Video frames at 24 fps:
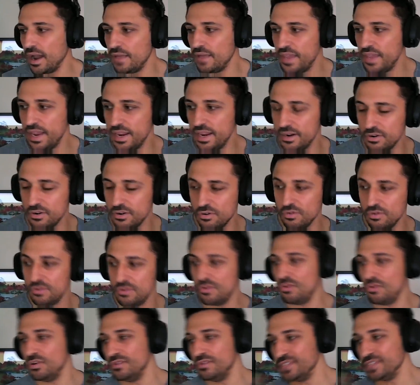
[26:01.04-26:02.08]
and then
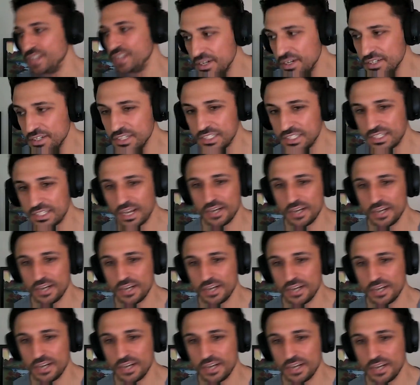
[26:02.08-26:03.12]
all of a sudden, it started
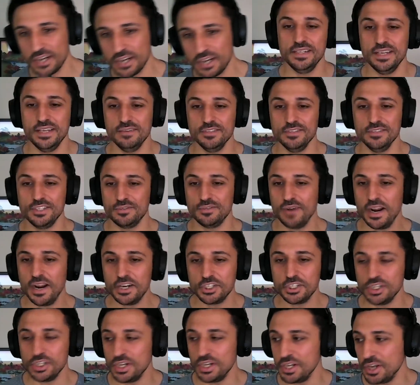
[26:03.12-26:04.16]
swinging back in the other
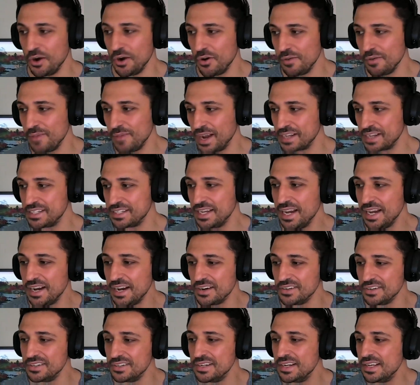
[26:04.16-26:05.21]
direction and going back
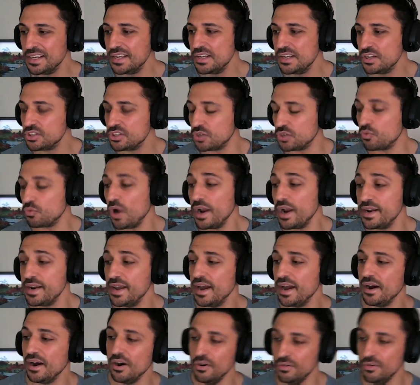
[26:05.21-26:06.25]
down. So, right
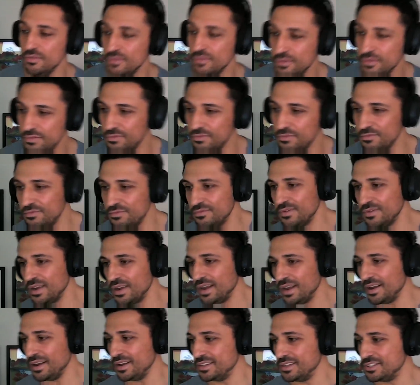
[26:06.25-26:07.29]
now,
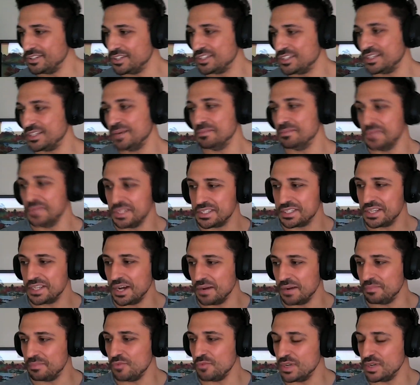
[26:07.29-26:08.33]
uh, to sum this
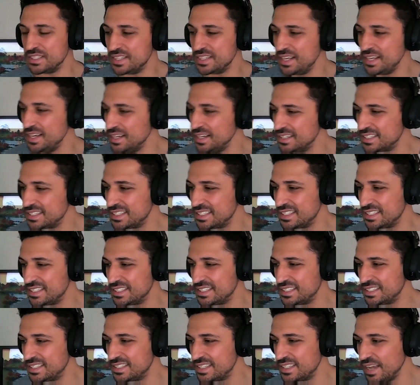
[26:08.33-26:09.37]
up, we're seeing
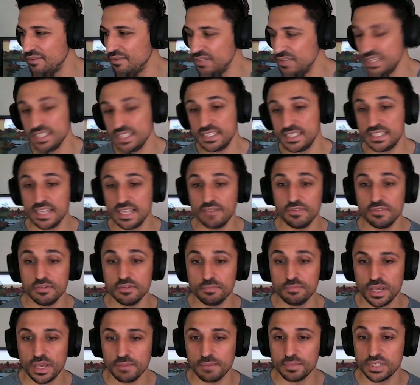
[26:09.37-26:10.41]
77
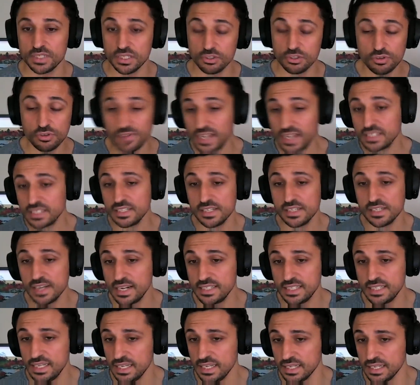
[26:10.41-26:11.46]
pips. In
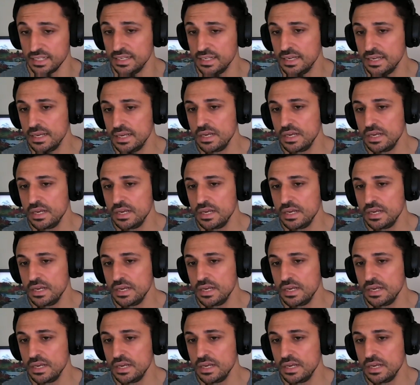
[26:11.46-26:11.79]
2018,